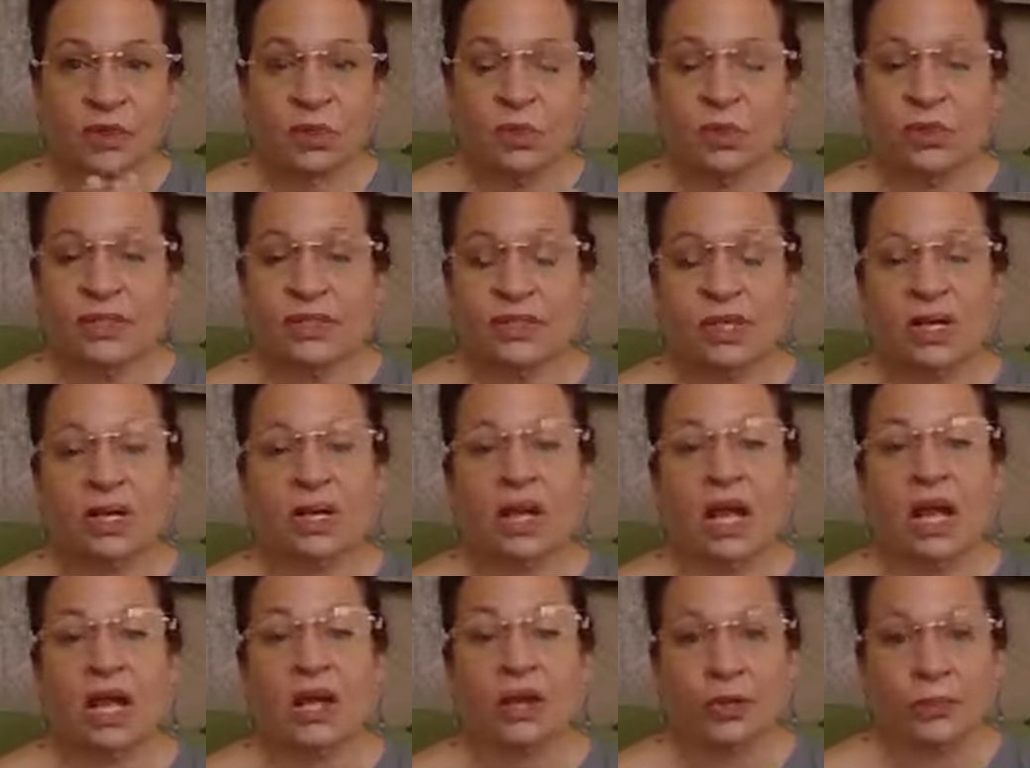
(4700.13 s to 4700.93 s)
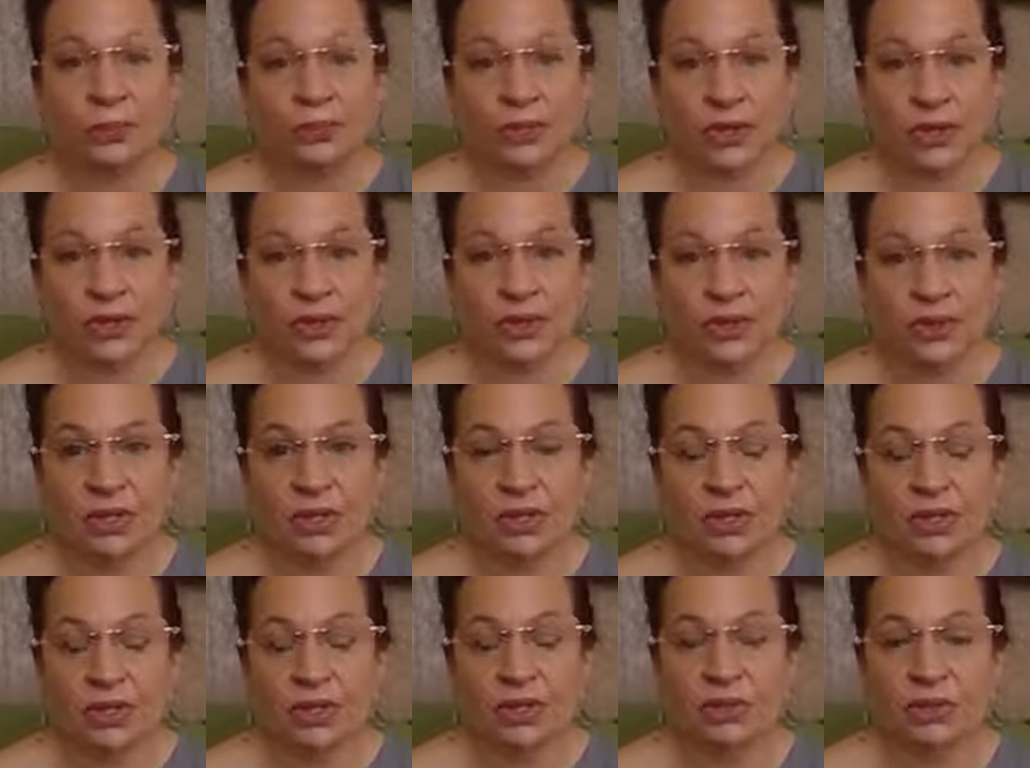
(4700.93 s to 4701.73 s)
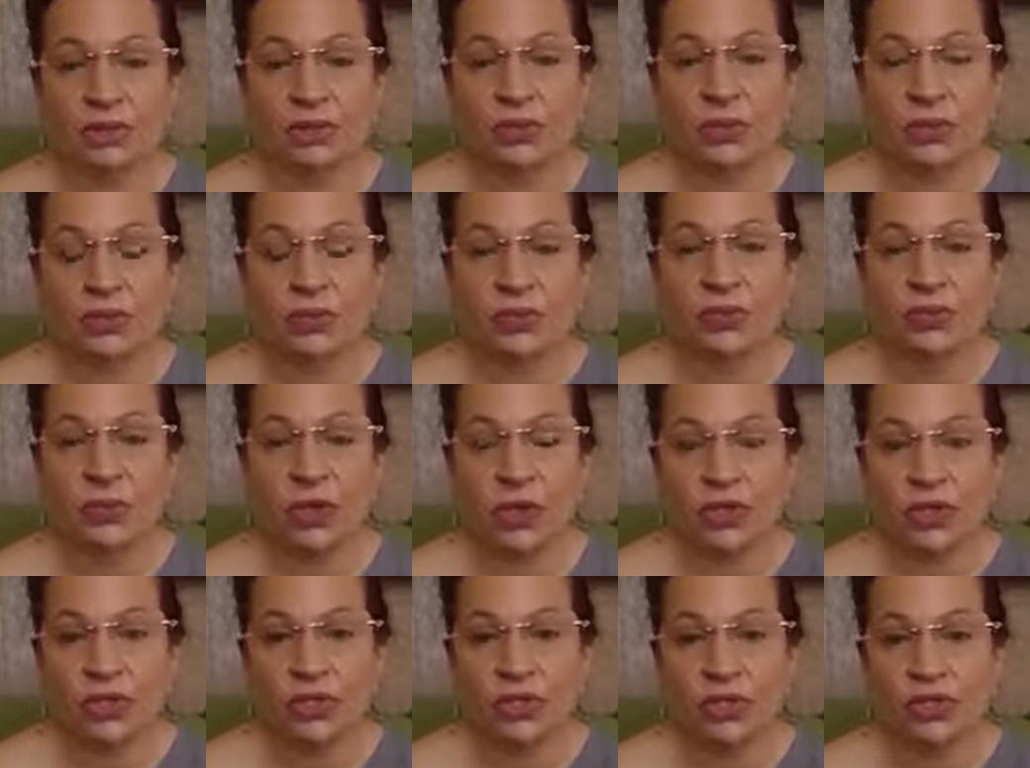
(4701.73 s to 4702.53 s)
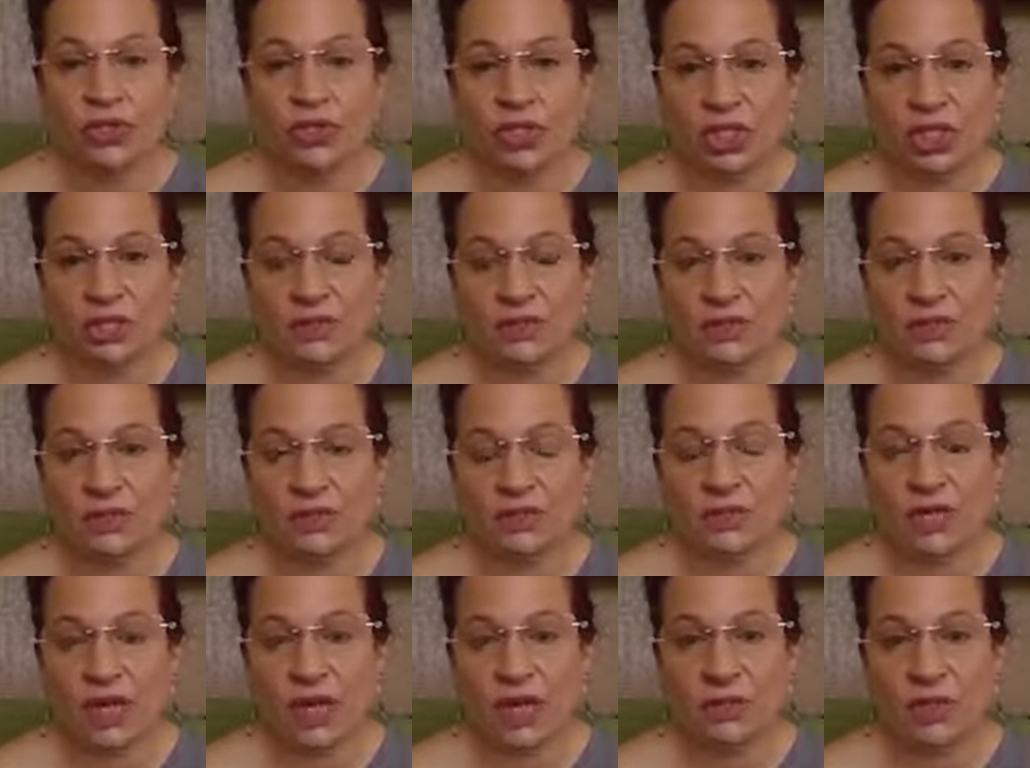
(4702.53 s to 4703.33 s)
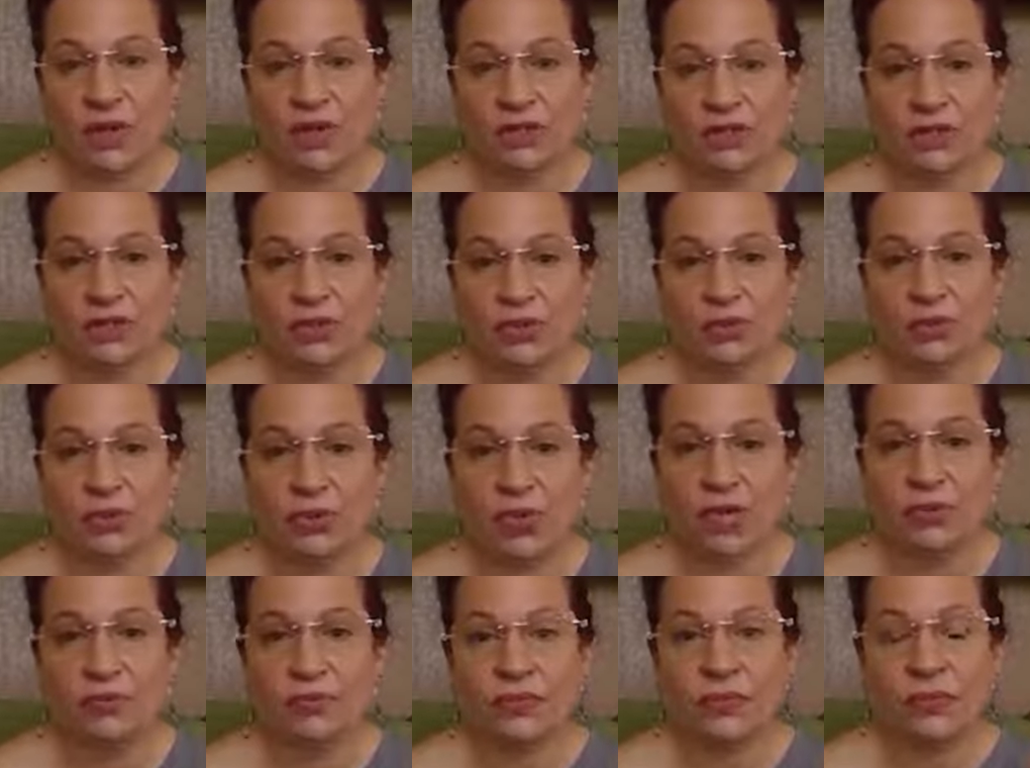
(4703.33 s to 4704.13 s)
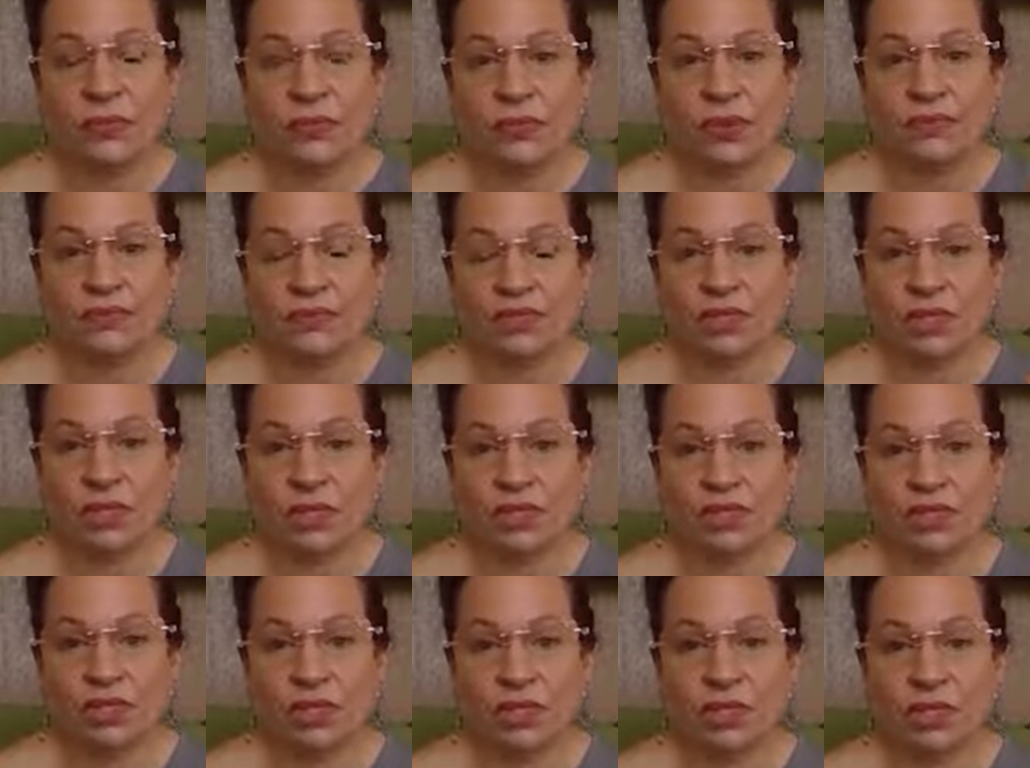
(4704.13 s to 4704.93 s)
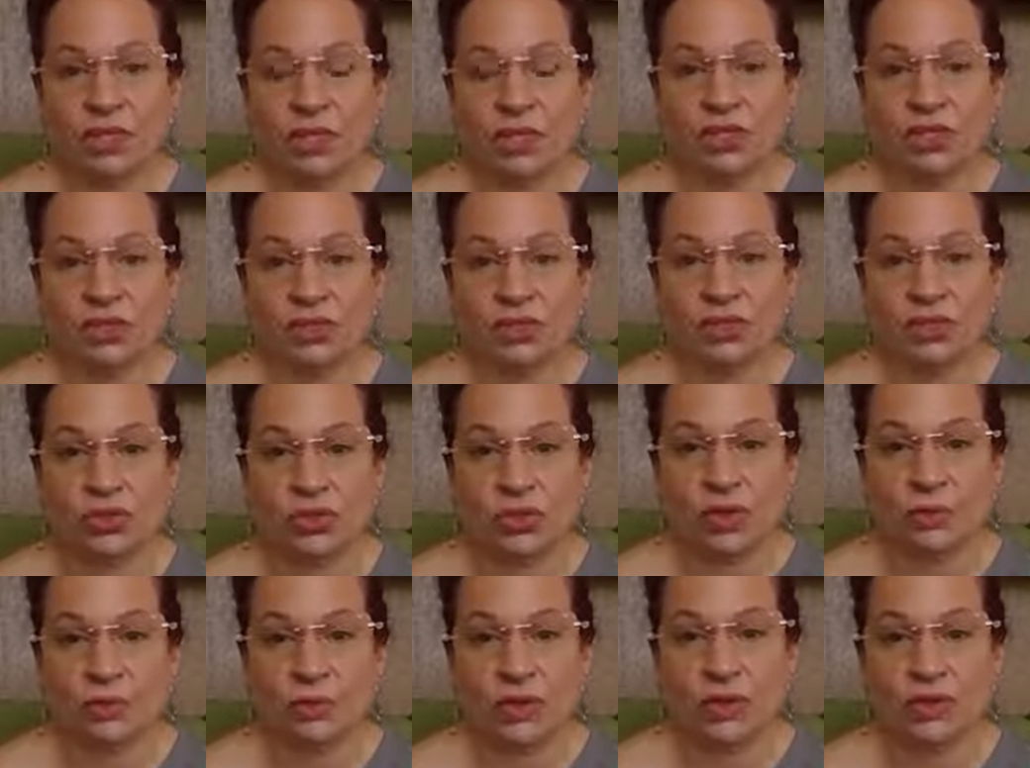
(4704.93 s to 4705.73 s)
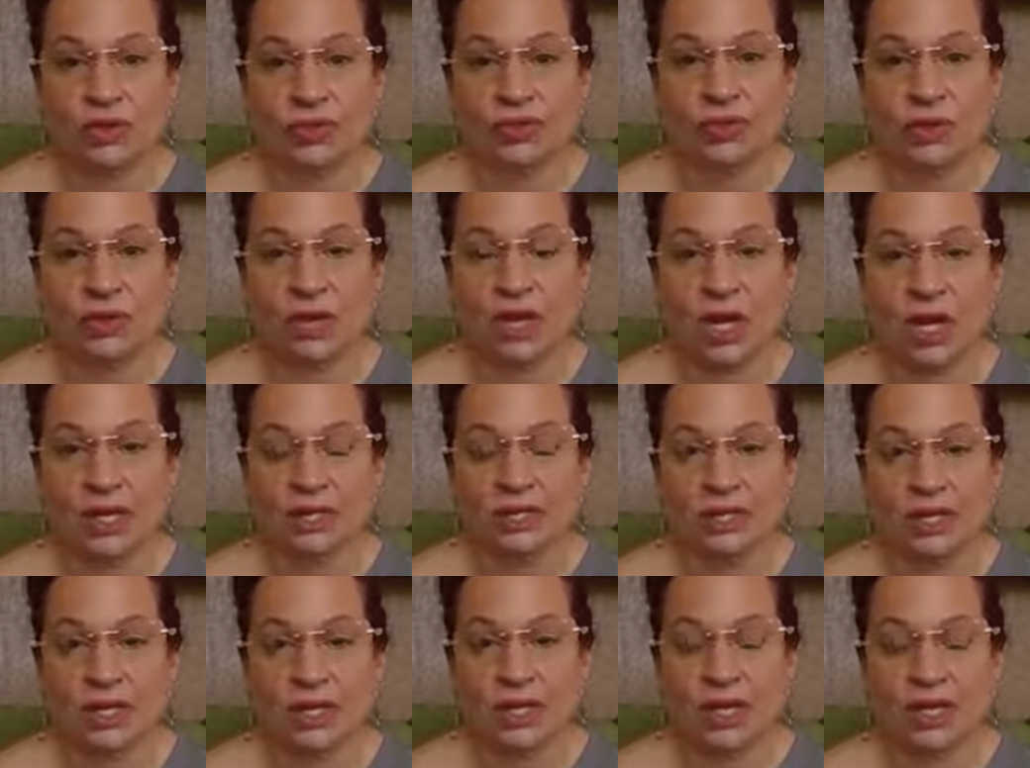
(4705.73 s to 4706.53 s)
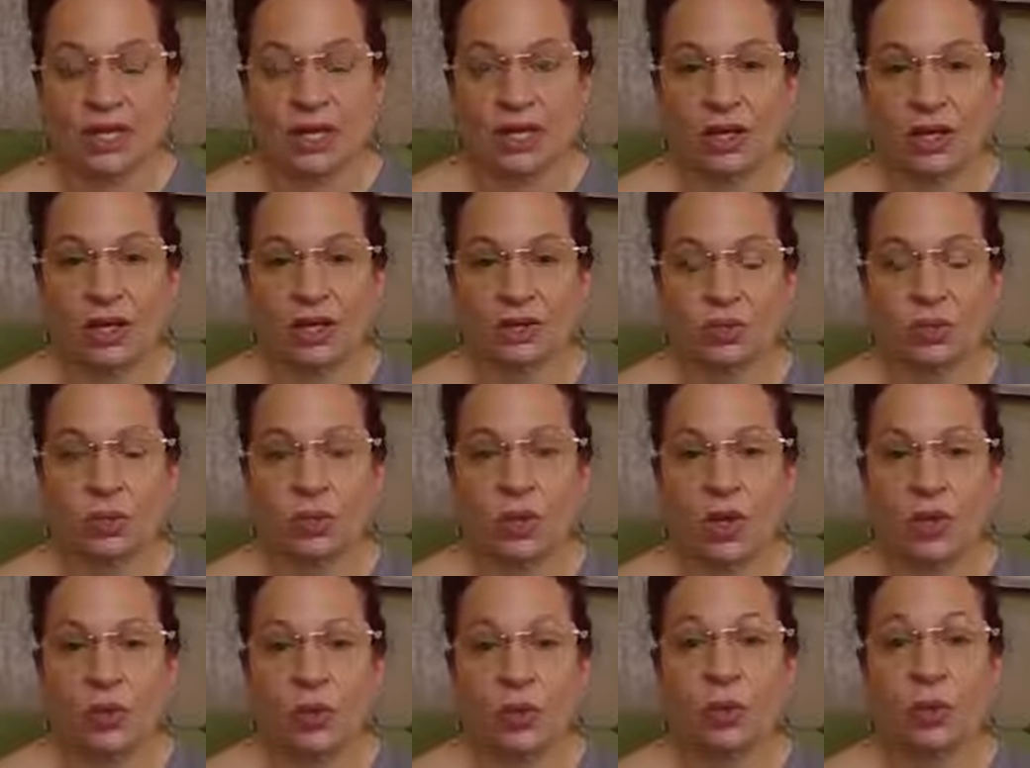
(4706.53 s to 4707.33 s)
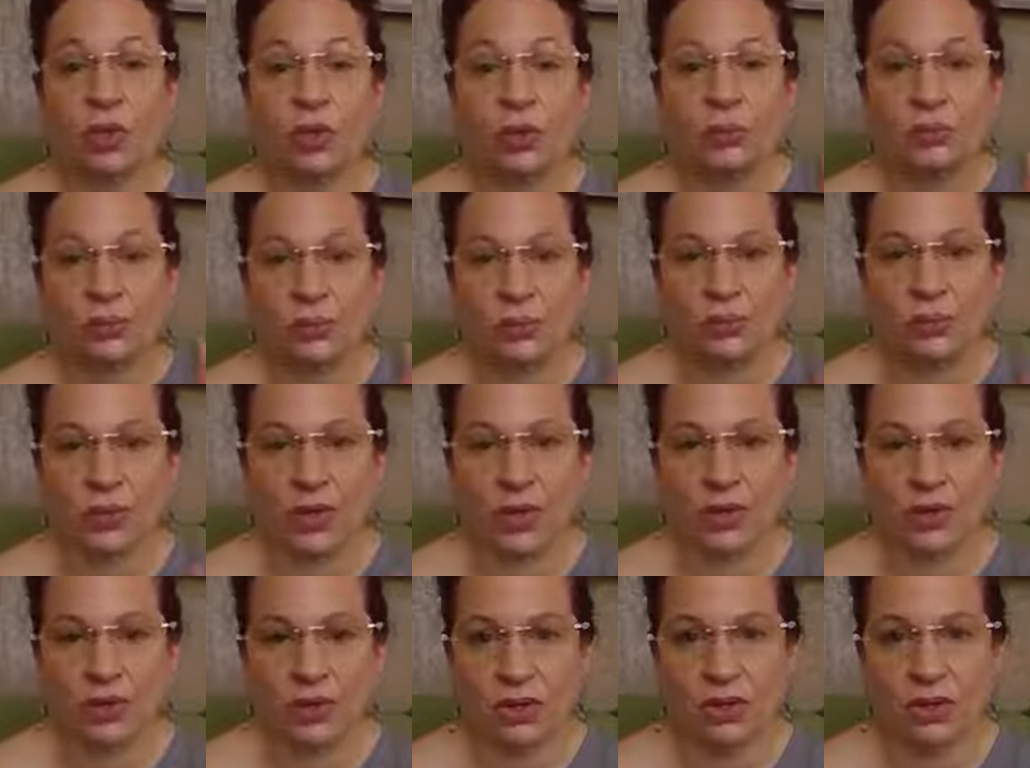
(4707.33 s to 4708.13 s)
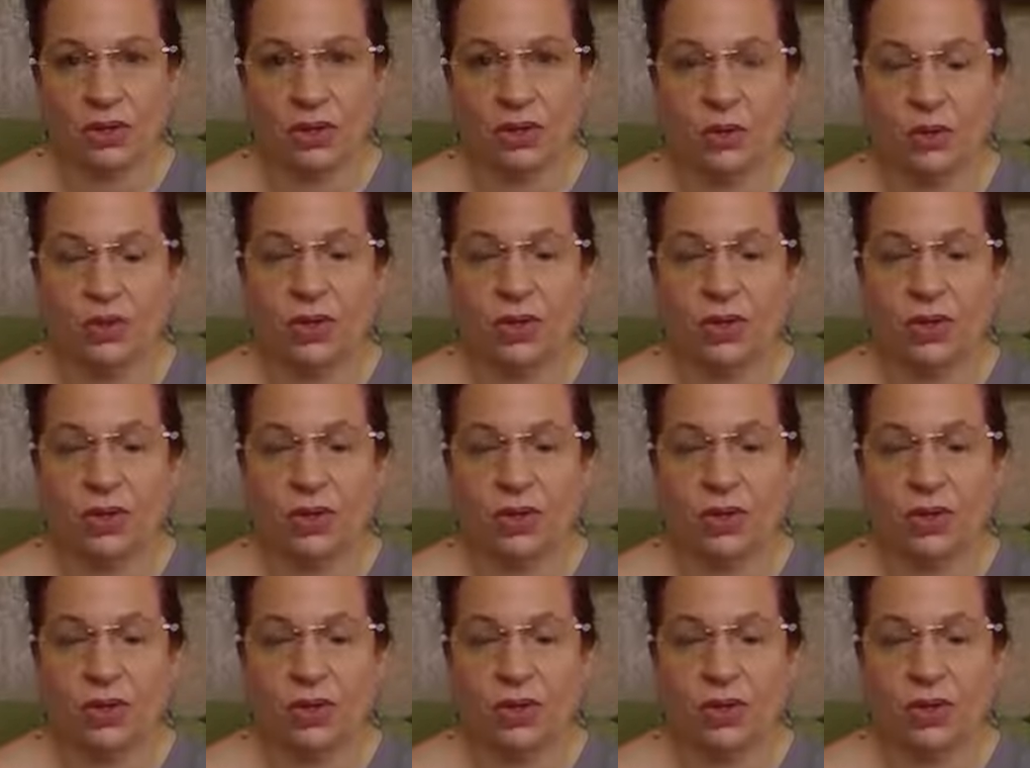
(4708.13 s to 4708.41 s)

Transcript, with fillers: What's going to help you? So, Father, in Jesus' name, I just pray for revelation and discernment for Katya on what will propel her,